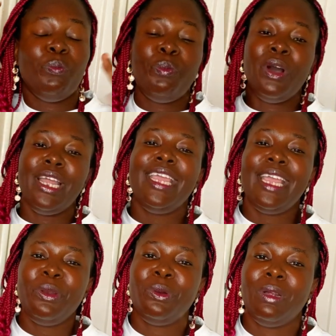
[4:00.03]
but
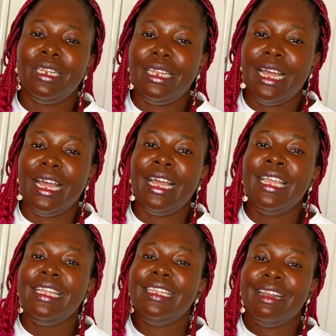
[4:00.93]
here in rwanda
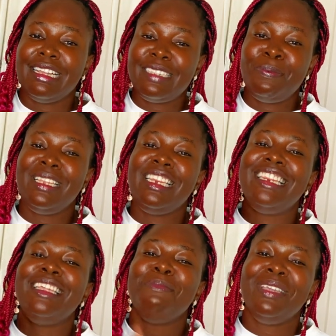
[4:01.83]
there are
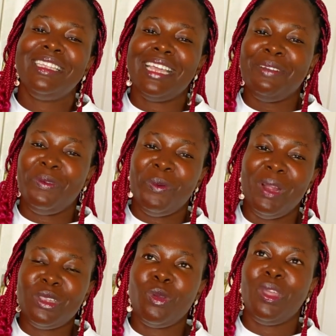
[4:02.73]
speed limits
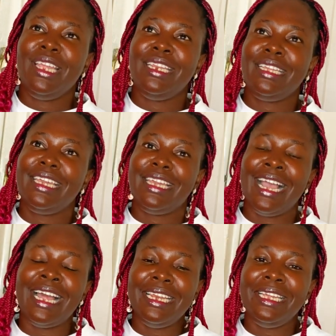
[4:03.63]
everywhere so in
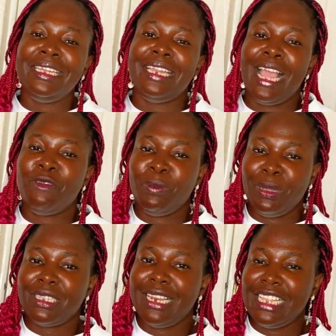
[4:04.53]
kigali they have a
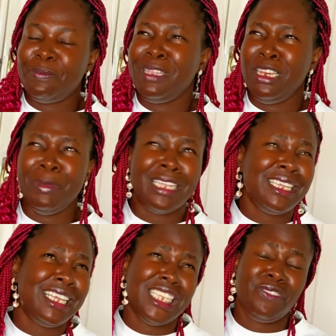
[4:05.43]
particular speed limit i
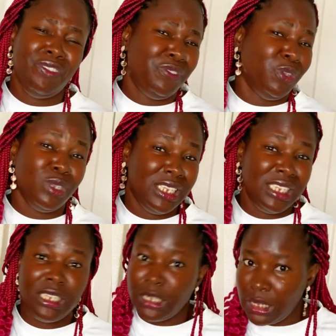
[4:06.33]
think it's 50 or
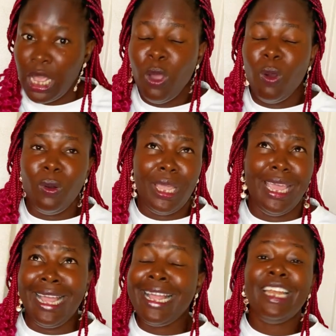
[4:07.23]
60
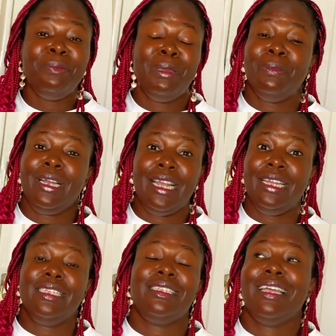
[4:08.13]
okay i can't remember
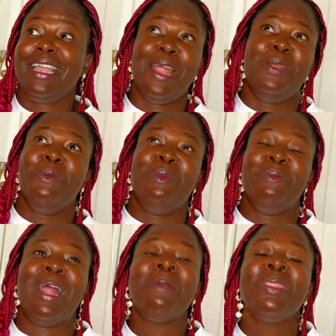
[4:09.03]
guys i can't
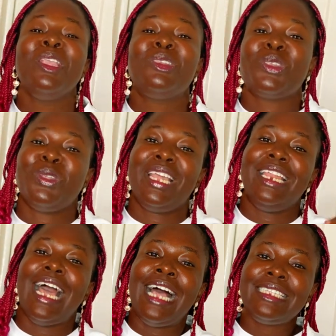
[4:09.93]
remember so
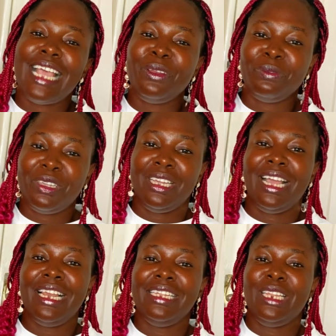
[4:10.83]
then outside of
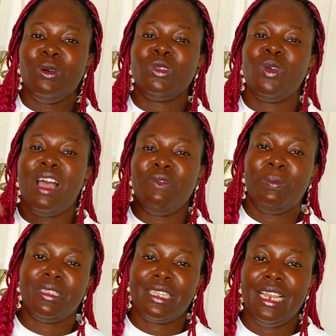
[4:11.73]
kigali they also have a
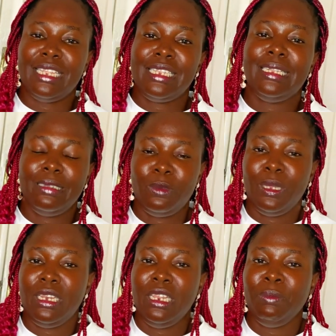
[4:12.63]
particular
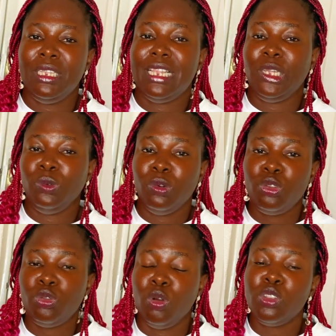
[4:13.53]
speed limit that you
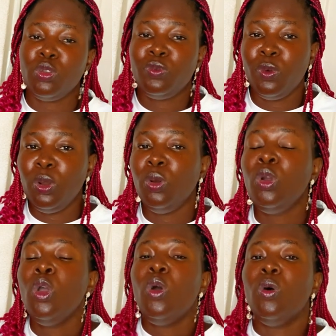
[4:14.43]
want to also follow
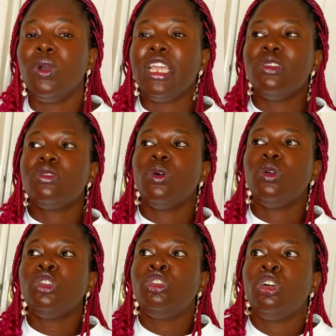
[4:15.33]
okay
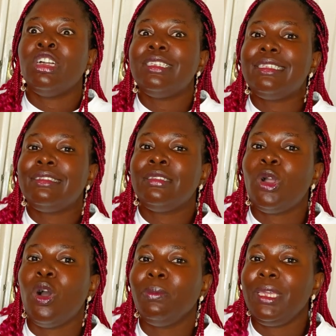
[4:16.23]
so don't
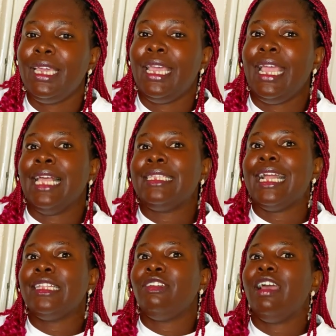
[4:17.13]
come here and
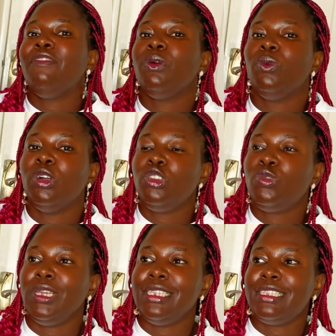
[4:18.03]
start driving
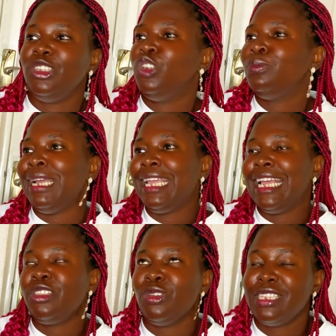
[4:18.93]
120 you might
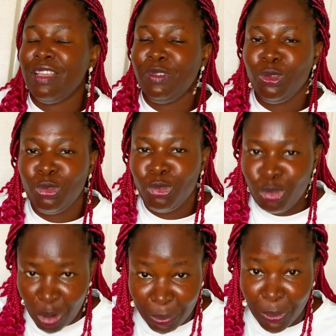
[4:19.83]
get yourself into
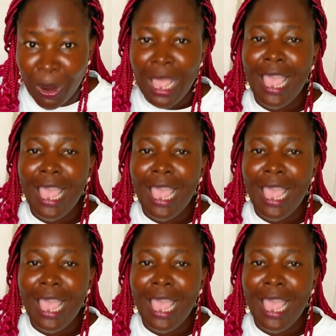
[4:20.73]
trouble